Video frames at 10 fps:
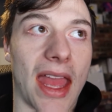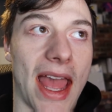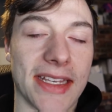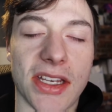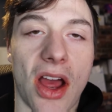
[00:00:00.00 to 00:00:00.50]

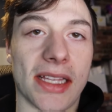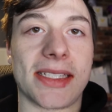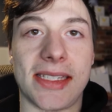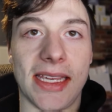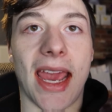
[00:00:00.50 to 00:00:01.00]
I did not
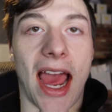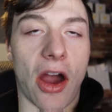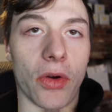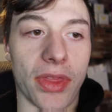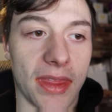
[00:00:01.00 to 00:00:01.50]
see
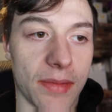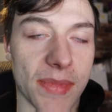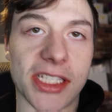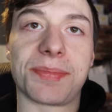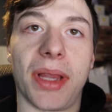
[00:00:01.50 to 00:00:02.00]
how the
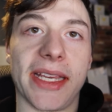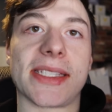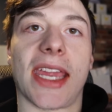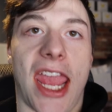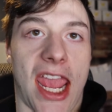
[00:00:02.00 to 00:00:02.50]

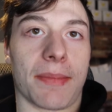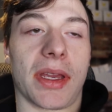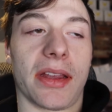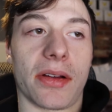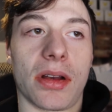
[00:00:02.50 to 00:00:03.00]
misplaced cam
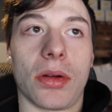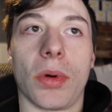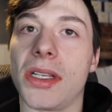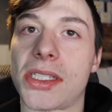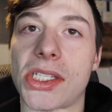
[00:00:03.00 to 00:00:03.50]
gear
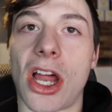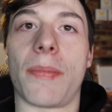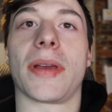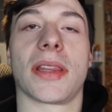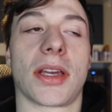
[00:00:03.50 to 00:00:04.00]
was
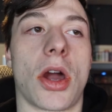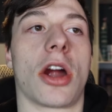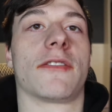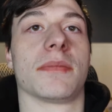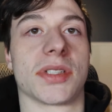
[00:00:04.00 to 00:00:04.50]
stopping the
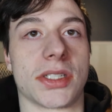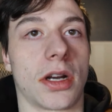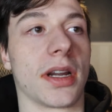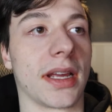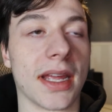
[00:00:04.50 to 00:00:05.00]
car from
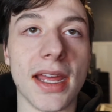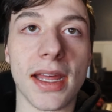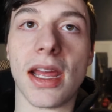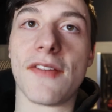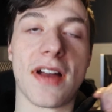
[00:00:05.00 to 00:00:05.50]
starting.
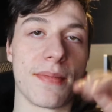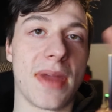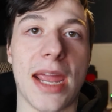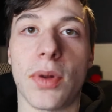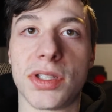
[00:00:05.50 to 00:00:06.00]
If I'm
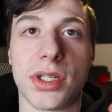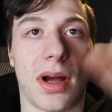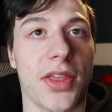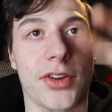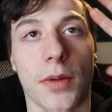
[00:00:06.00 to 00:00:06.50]
able to,
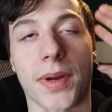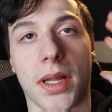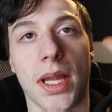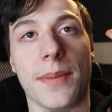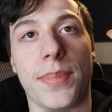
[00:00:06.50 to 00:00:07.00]
I'll throw up a
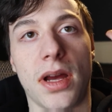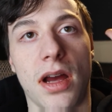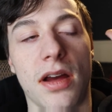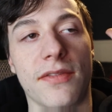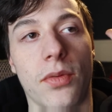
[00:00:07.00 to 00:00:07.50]
clip
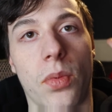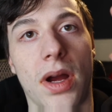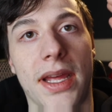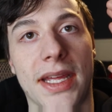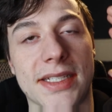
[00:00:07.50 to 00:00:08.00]
of
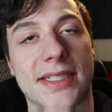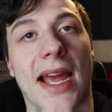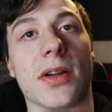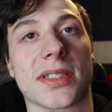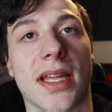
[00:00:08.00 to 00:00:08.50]
what it
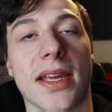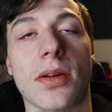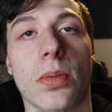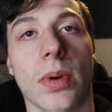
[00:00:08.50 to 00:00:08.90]
sounds like